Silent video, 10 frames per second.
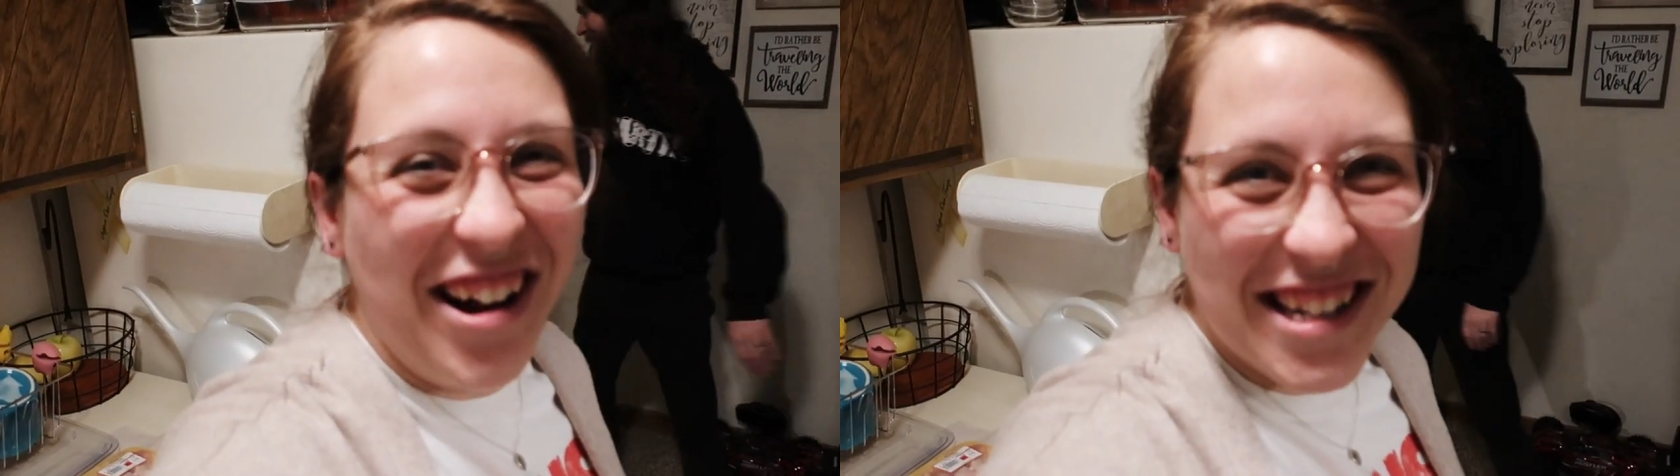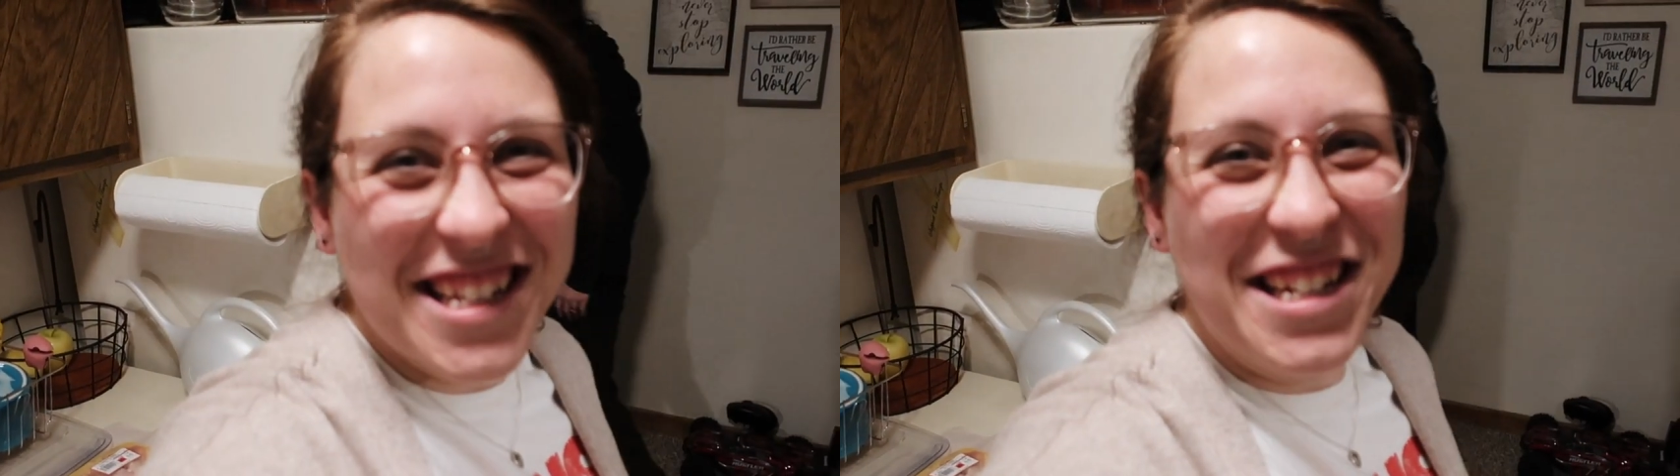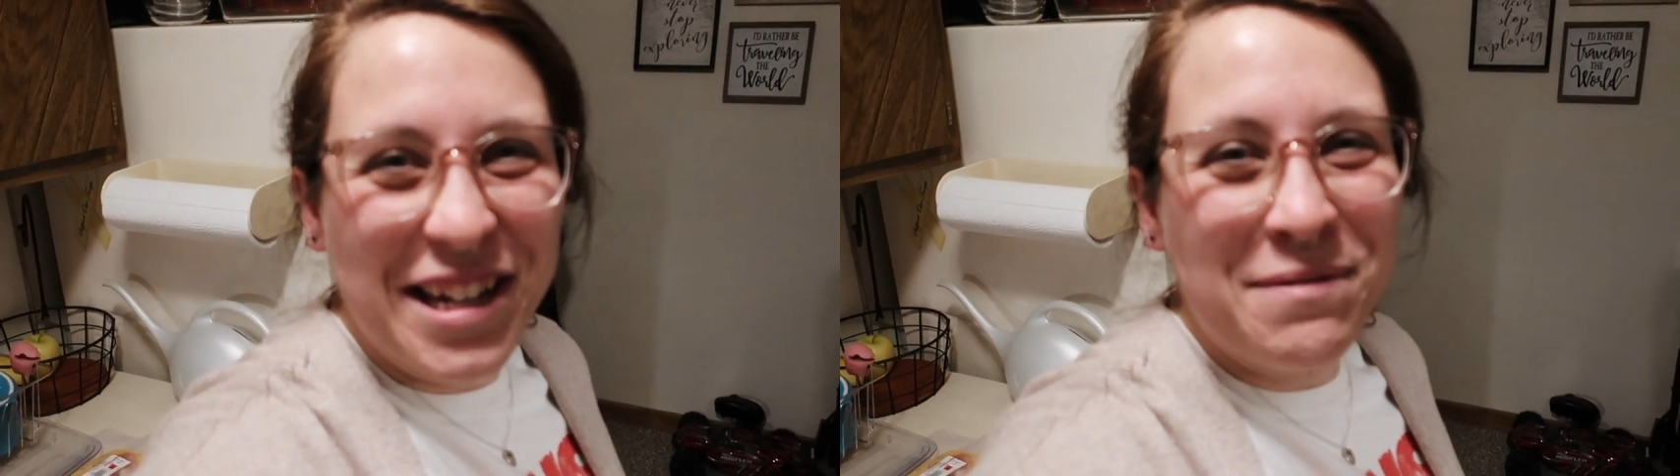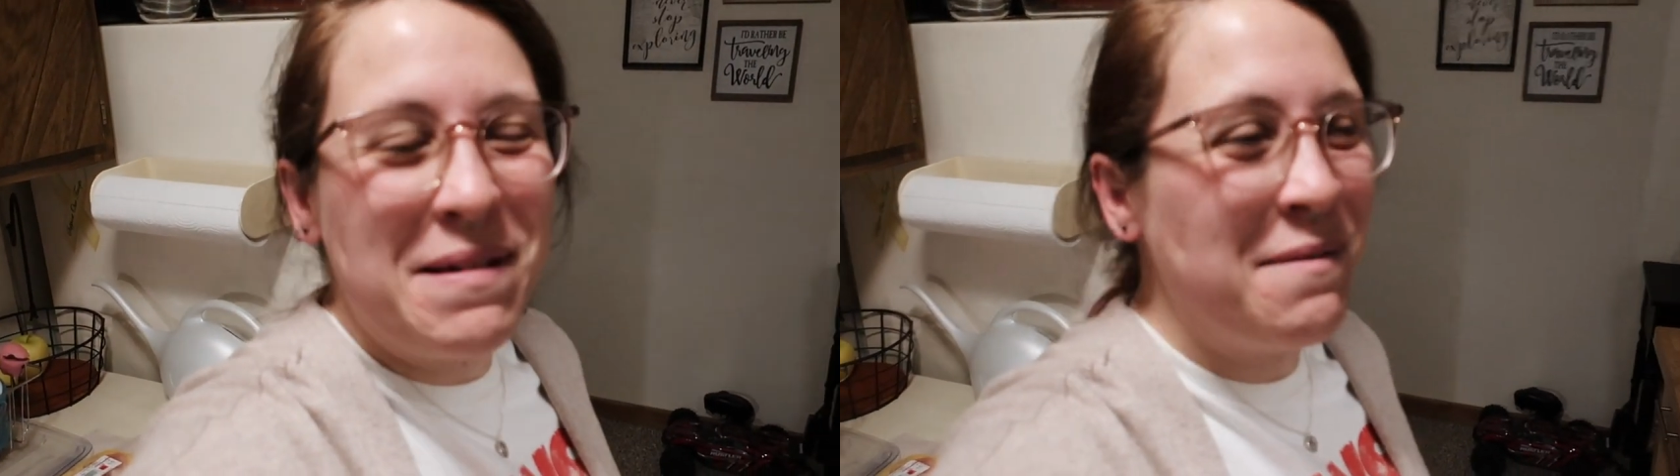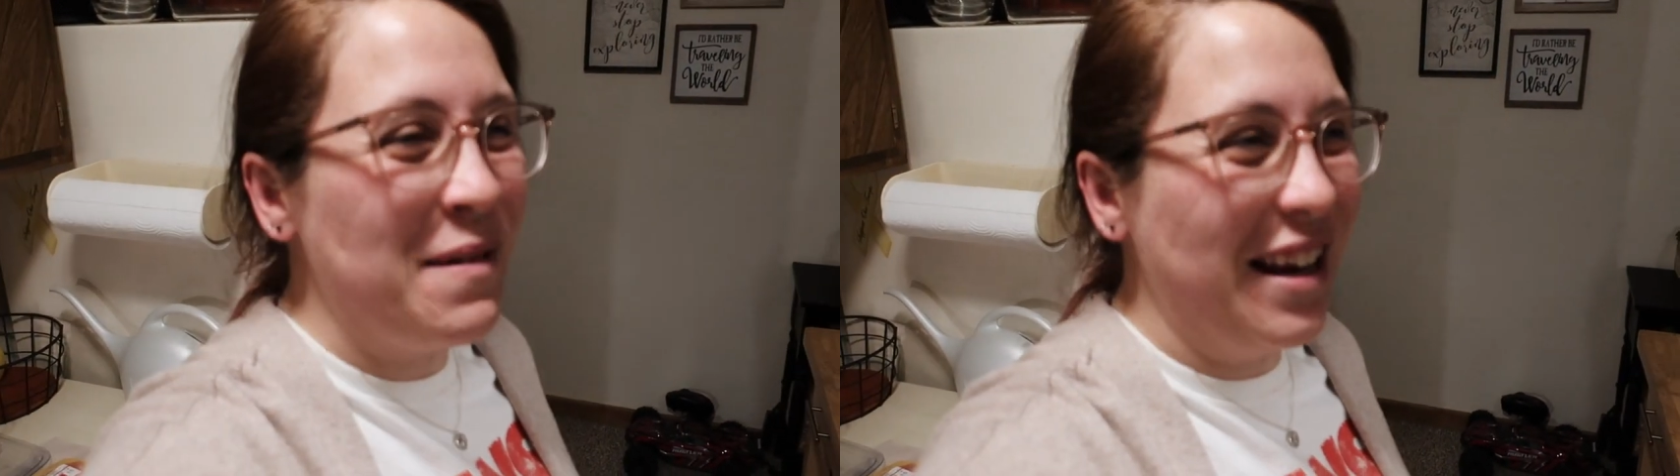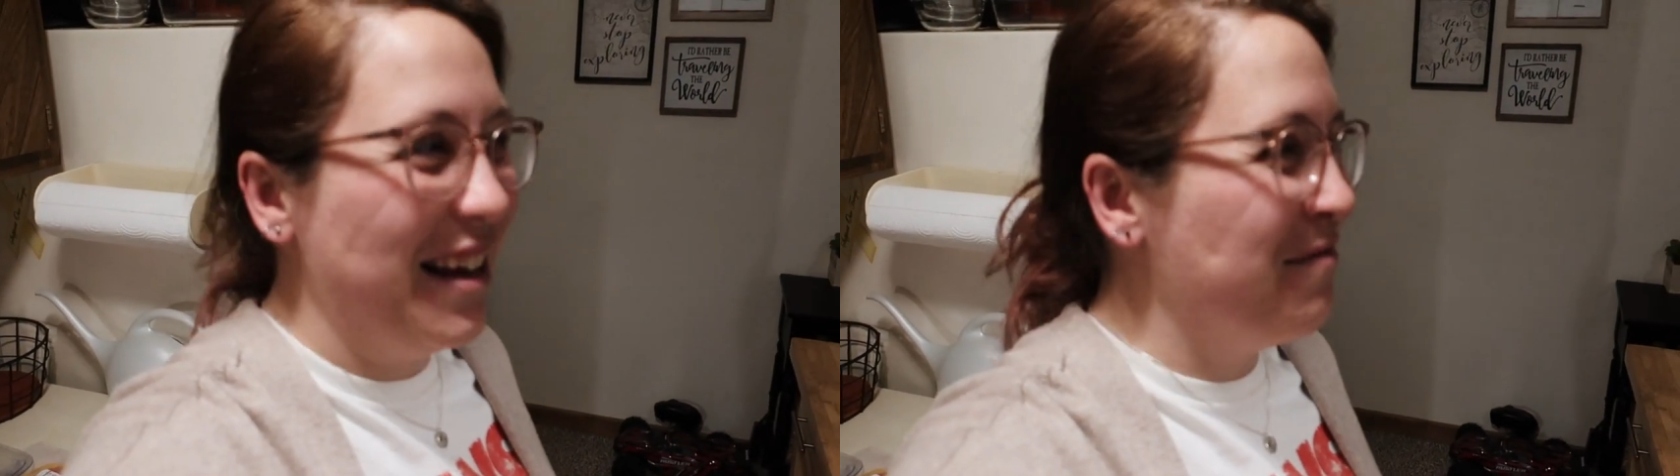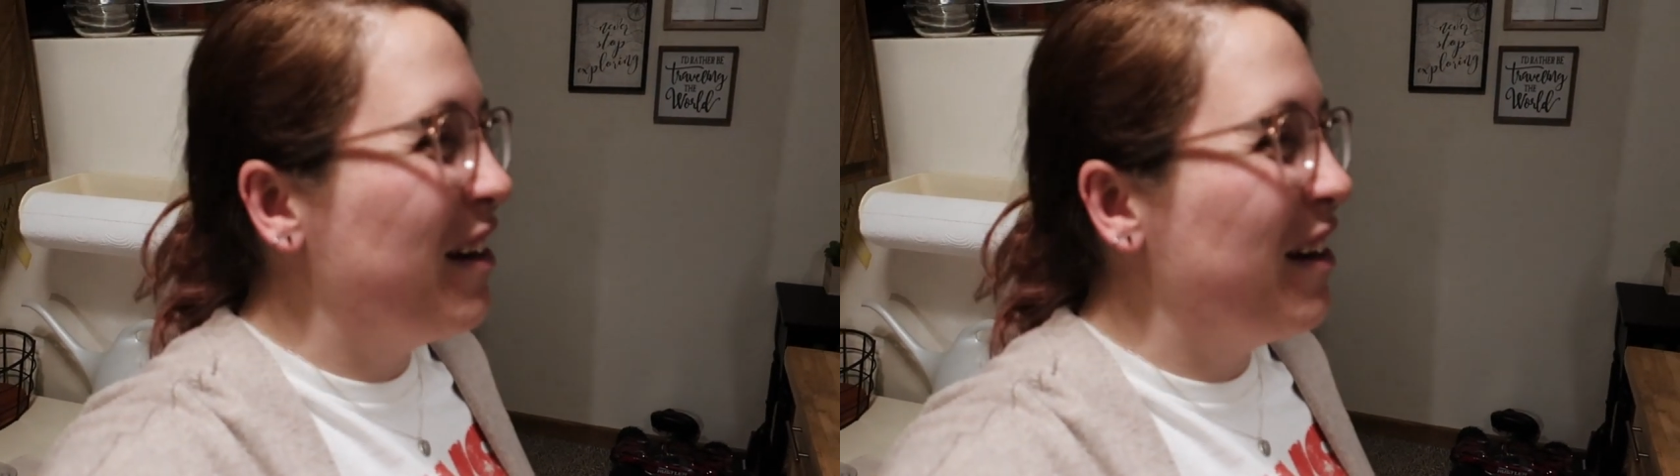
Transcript: honestly took me a minute,